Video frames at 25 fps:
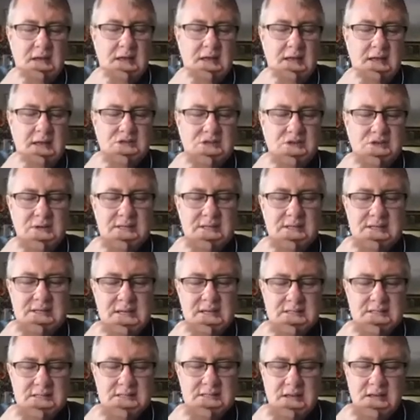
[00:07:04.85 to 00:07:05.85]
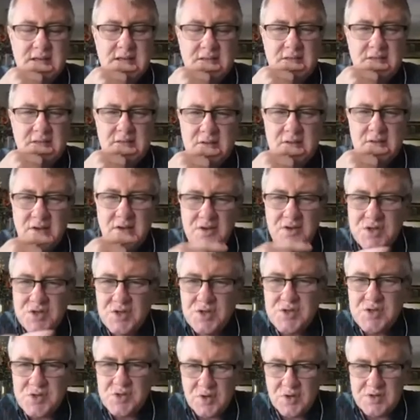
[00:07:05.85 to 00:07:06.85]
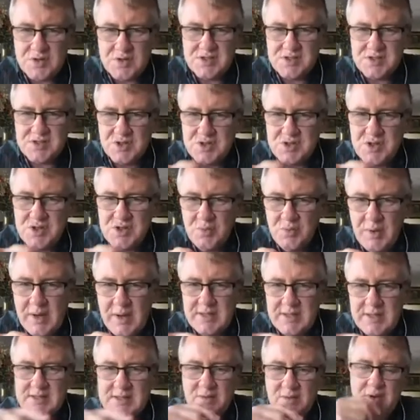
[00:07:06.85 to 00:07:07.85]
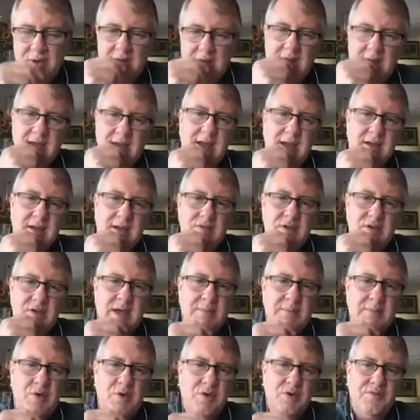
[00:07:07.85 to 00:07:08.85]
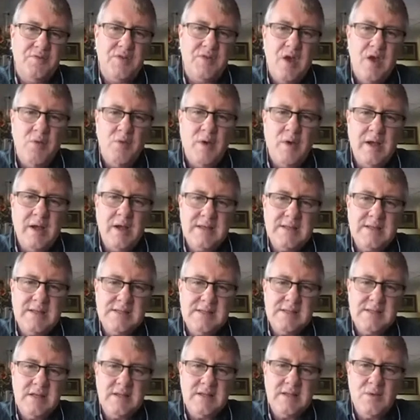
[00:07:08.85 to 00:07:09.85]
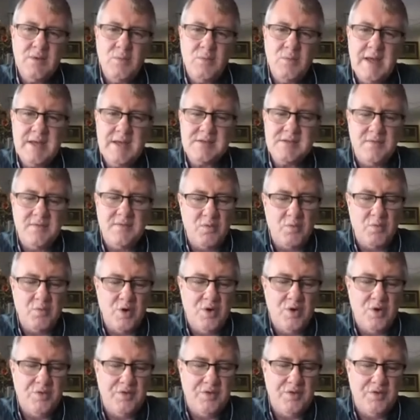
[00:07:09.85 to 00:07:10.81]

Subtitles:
And so he says, there are two sources or two ways that we can kind of look at motives. One is in the ways of the world.